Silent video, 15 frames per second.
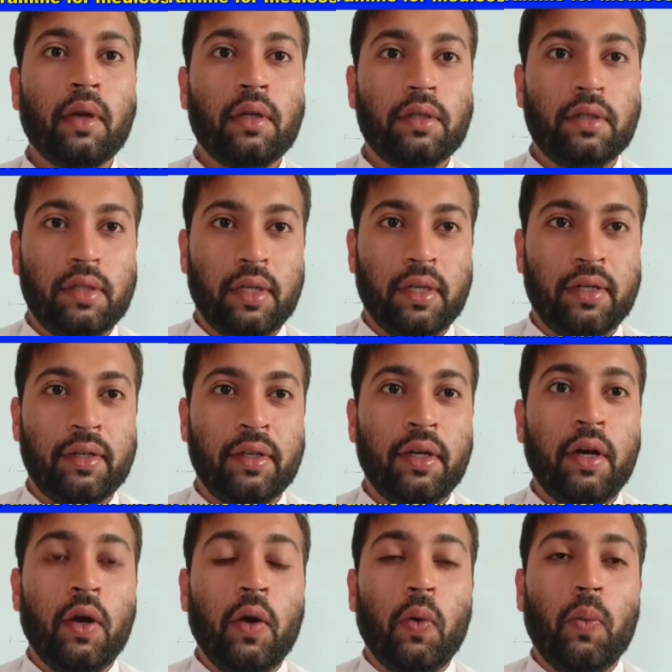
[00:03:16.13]
Sir,
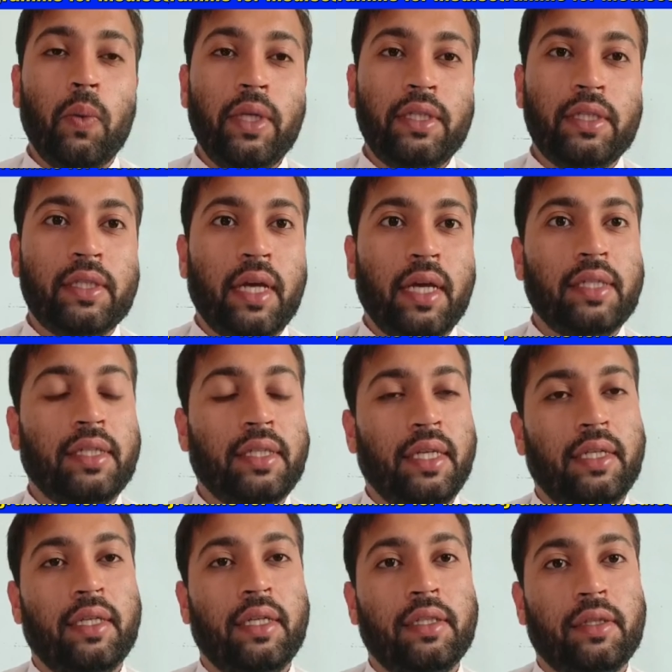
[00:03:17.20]
which size
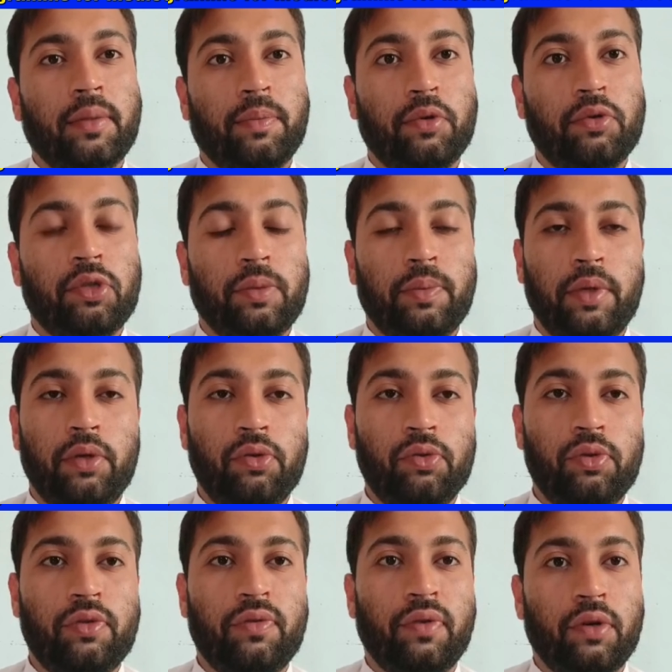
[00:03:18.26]
needle is supposed to be
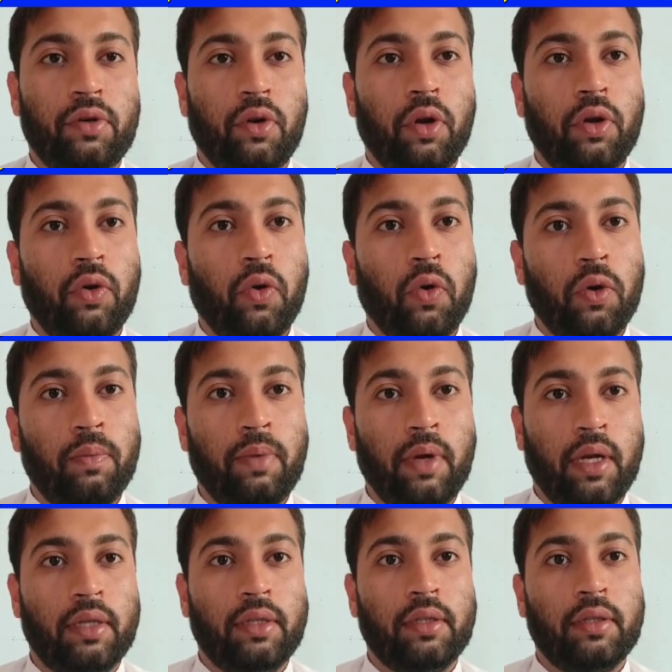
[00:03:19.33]
used for drawing whole blood?